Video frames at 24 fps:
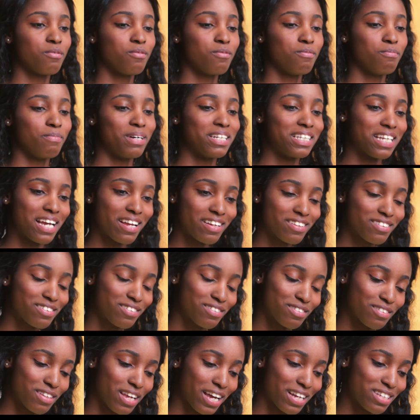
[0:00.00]
My dad
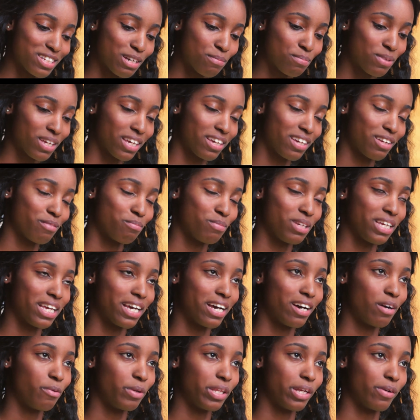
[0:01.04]
ended up kicking me
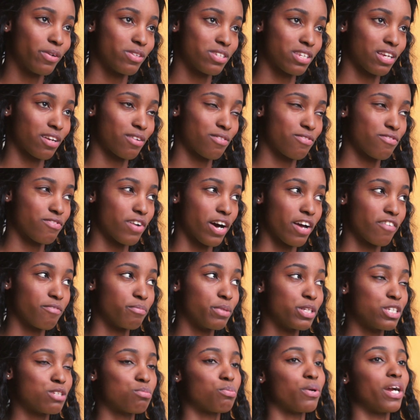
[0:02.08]
out when I was like 5
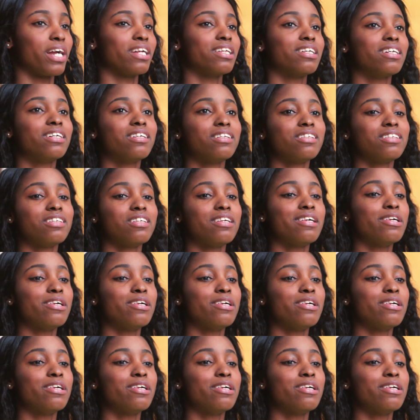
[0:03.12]
months pregnant.